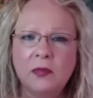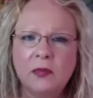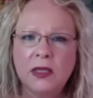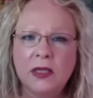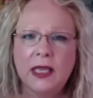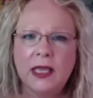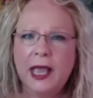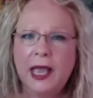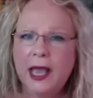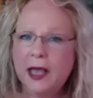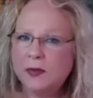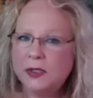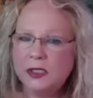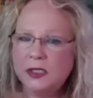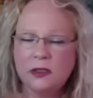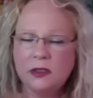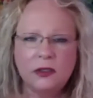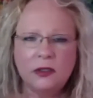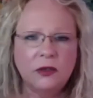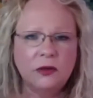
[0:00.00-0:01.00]

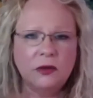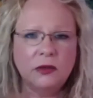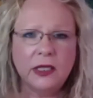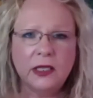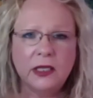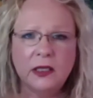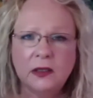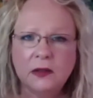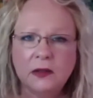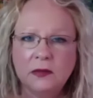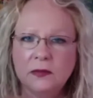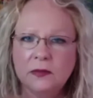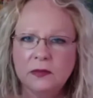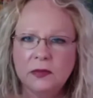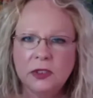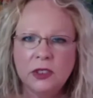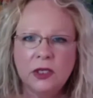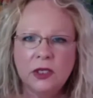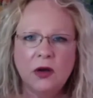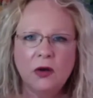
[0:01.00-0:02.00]
absolutely,
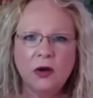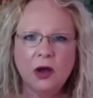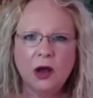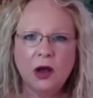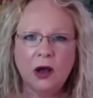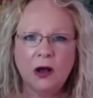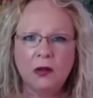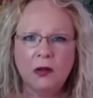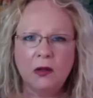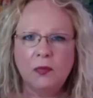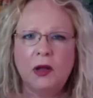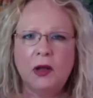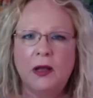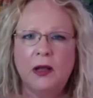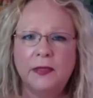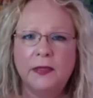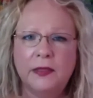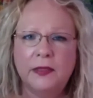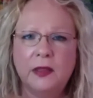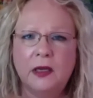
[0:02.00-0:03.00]
call
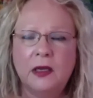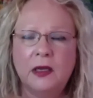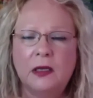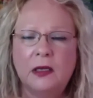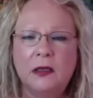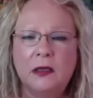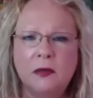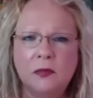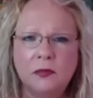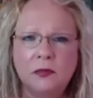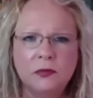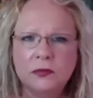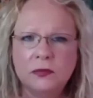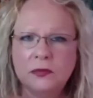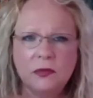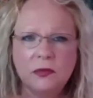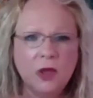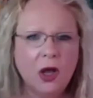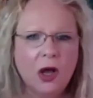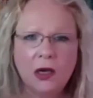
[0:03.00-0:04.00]
upon
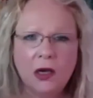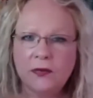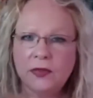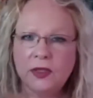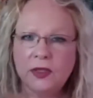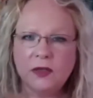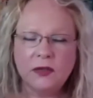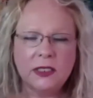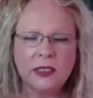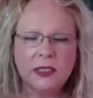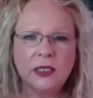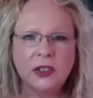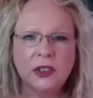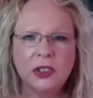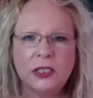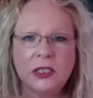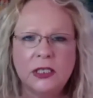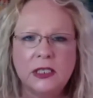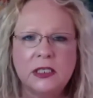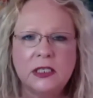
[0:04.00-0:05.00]
all of those
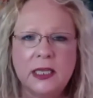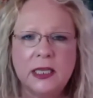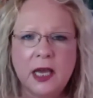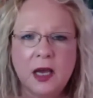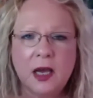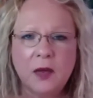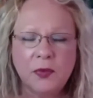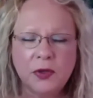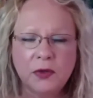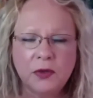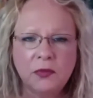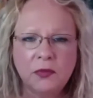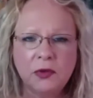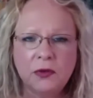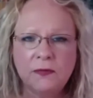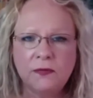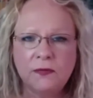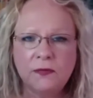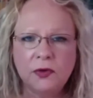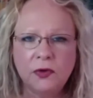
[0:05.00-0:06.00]
energies to help you move
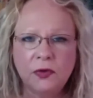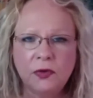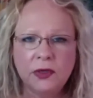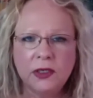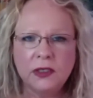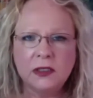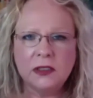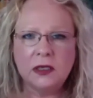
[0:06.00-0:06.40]
forward. So